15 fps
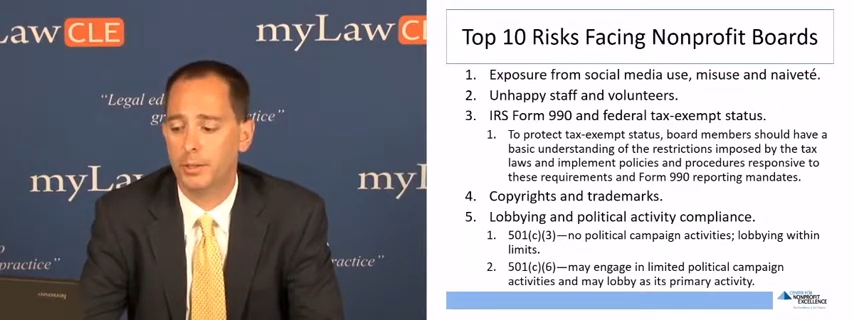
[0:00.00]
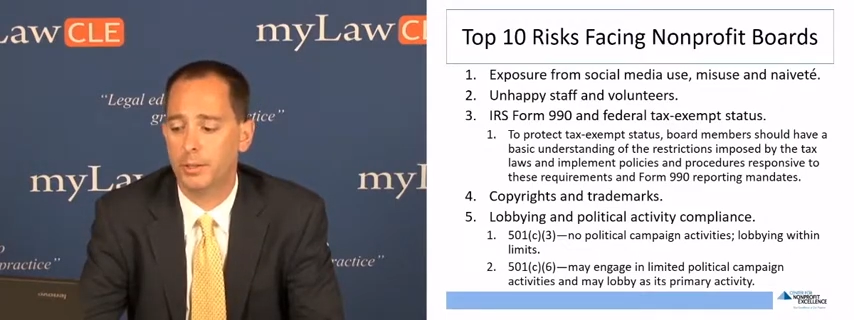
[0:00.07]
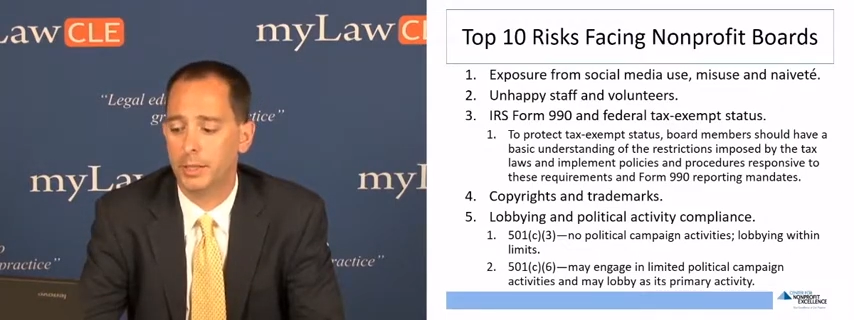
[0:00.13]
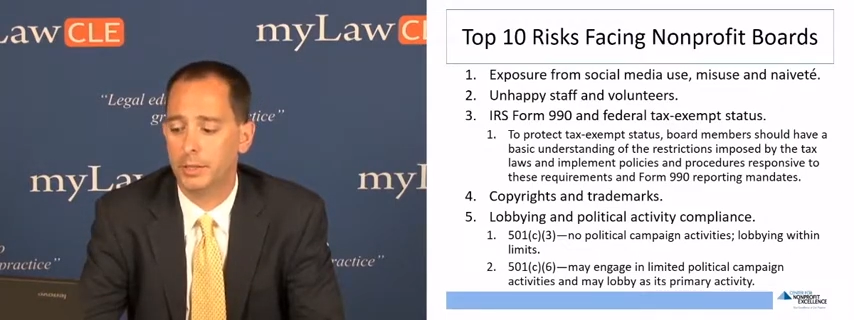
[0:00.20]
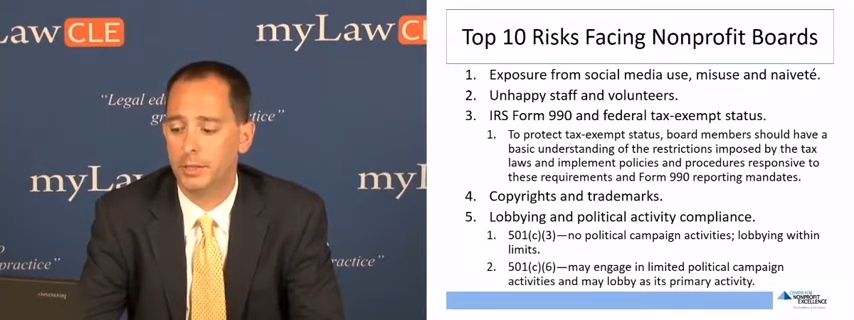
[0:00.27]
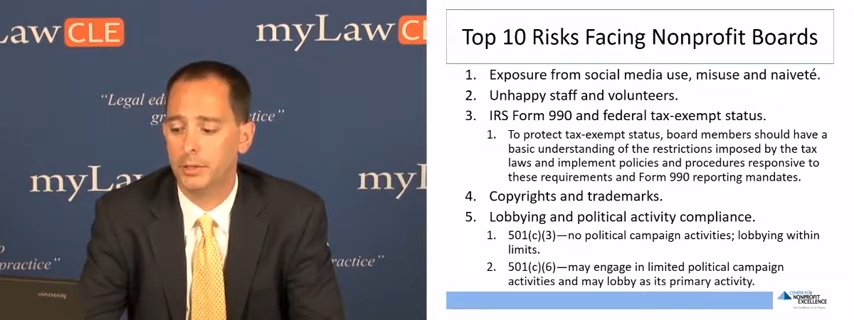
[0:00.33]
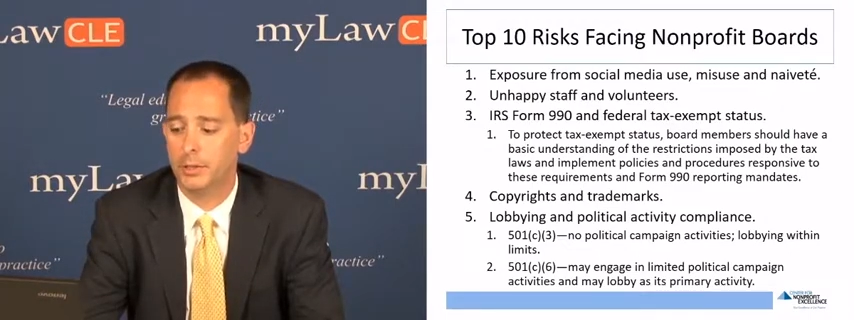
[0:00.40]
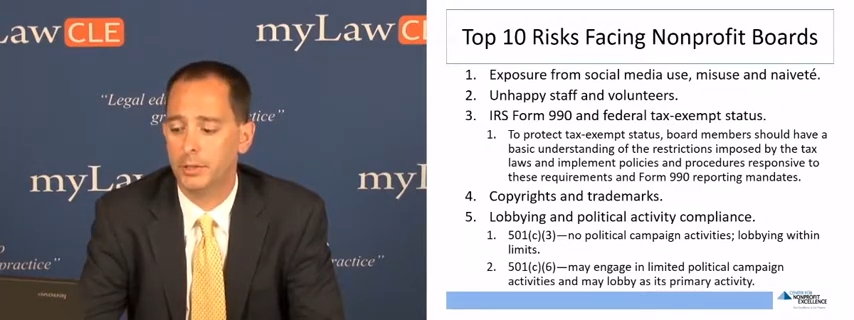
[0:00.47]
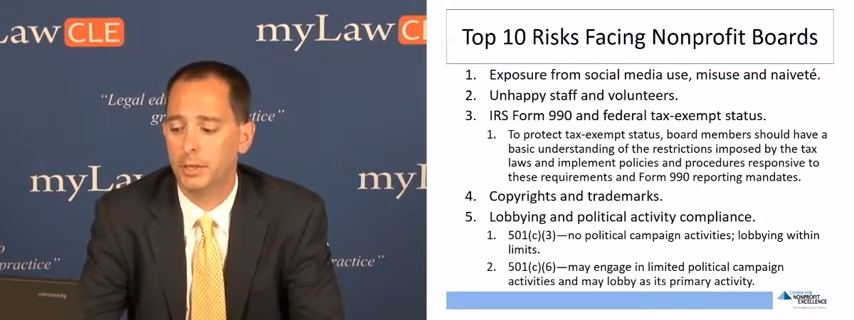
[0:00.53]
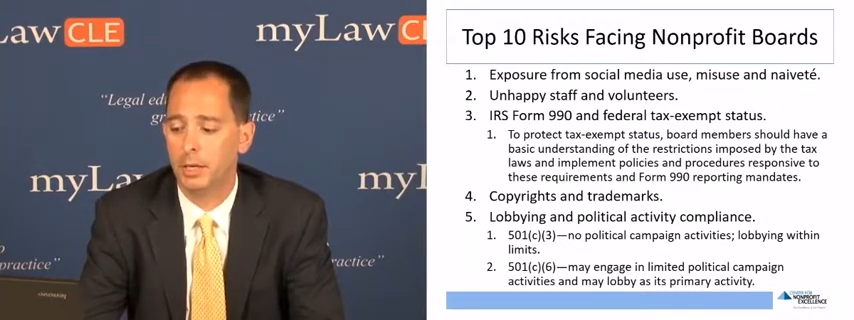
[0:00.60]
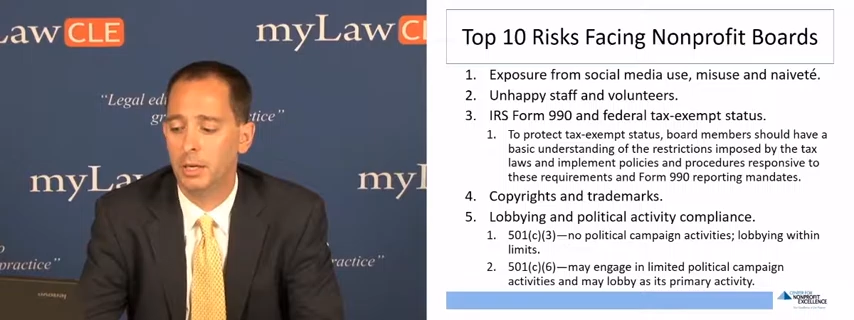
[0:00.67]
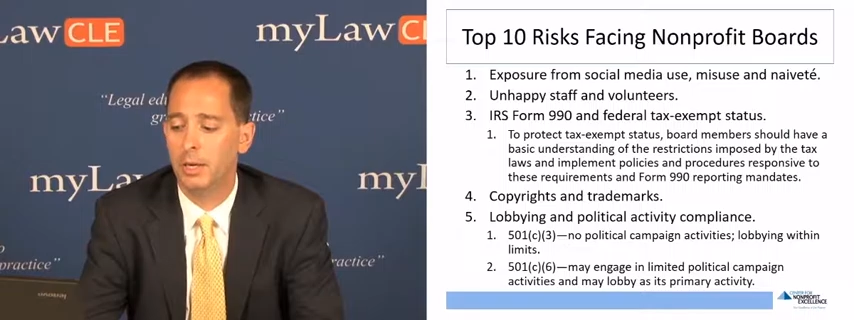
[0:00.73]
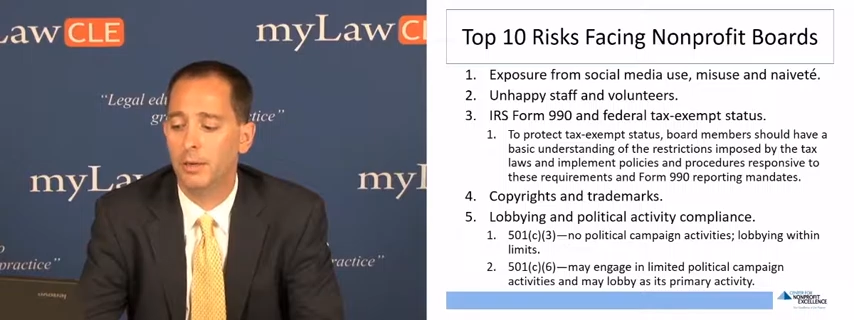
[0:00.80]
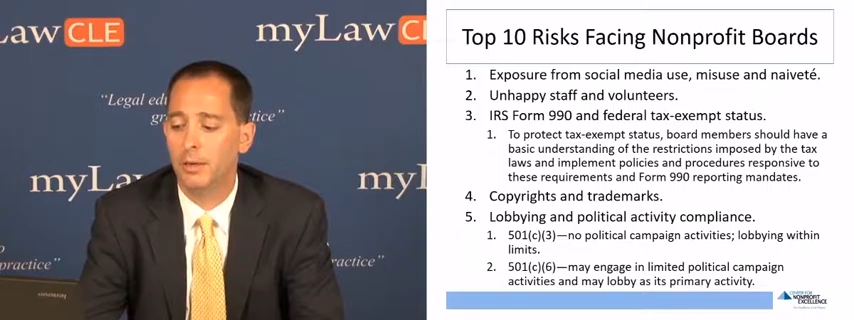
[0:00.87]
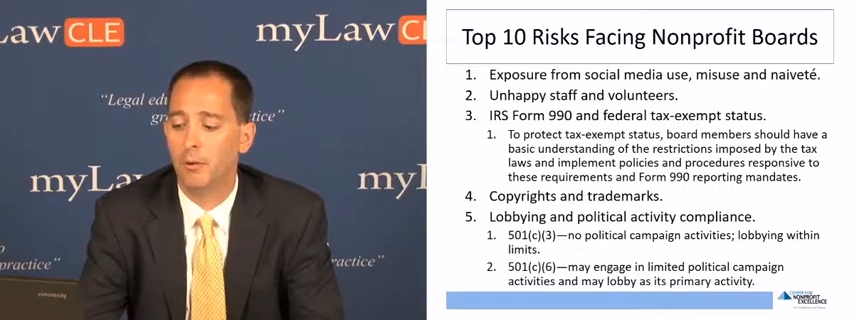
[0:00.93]

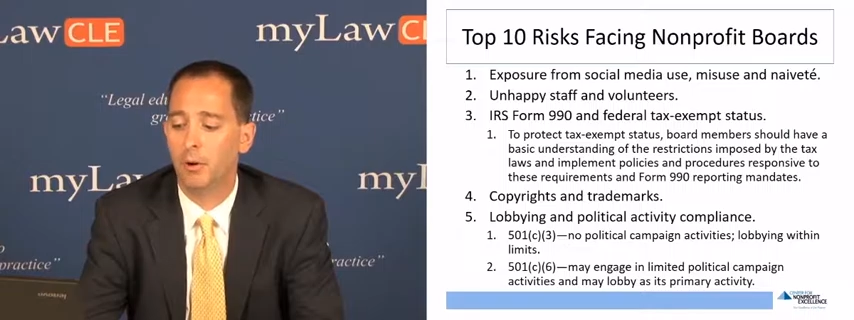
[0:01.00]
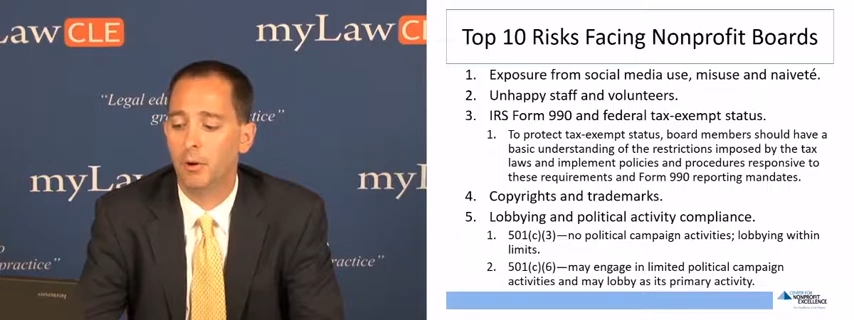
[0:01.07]
organizations,